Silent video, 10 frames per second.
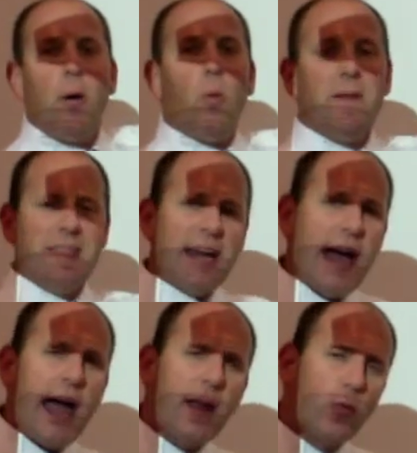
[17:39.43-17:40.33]
When that
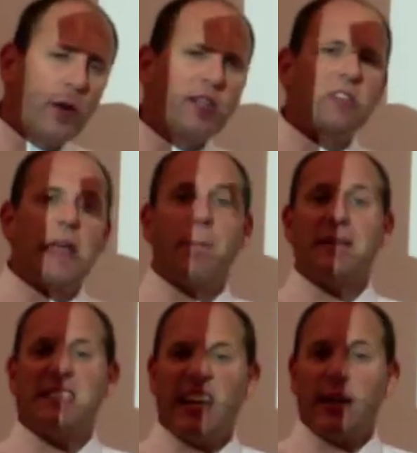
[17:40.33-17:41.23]
height reaches a
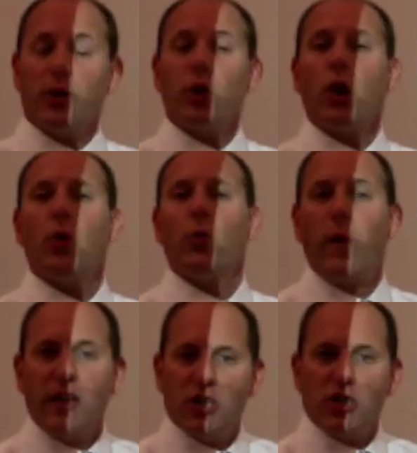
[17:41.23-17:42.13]
particular
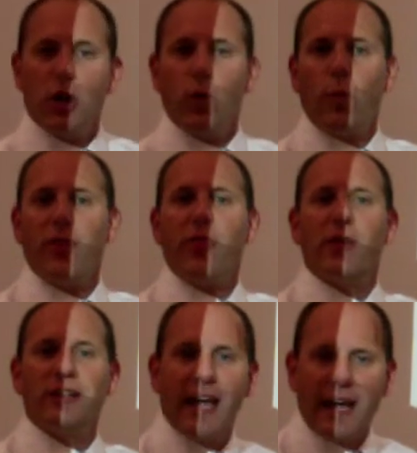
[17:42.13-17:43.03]
ratio with the
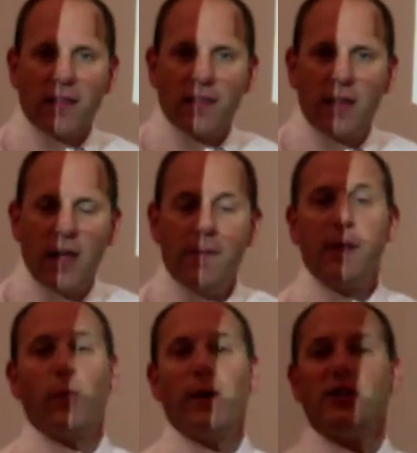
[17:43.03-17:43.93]
length,
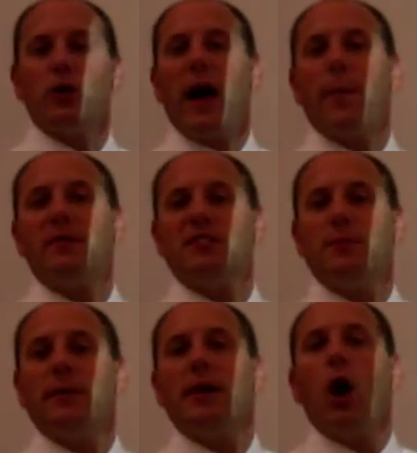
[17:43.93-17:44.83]
that ratio happens to
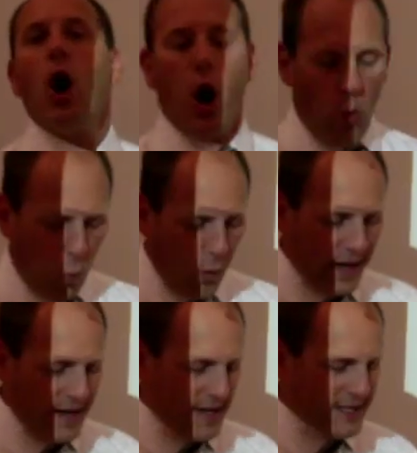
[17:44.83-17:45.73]
be a
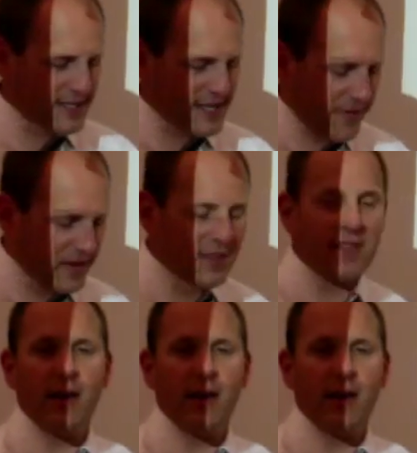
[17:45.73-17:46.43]
1/7